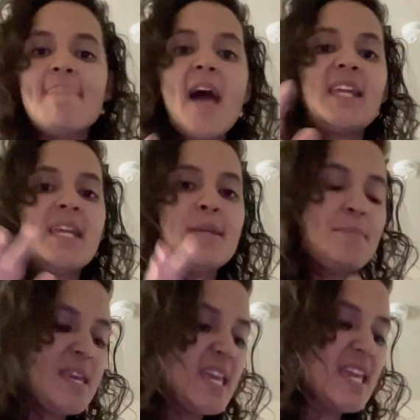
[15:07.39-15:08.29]
That can
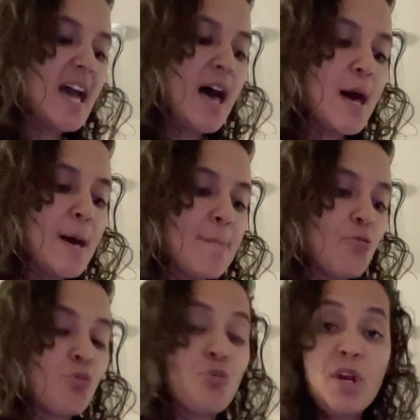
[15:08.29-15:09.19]
be
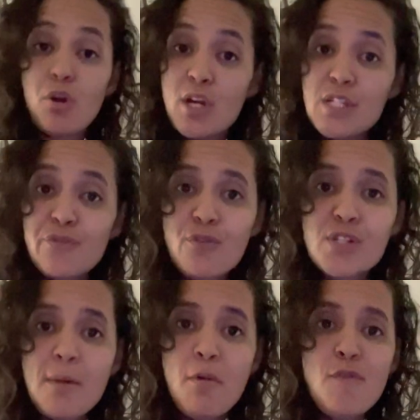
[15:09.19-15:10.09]
rigorous for
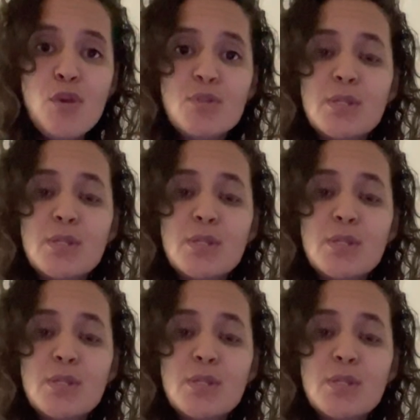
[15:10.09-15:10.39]
some of you.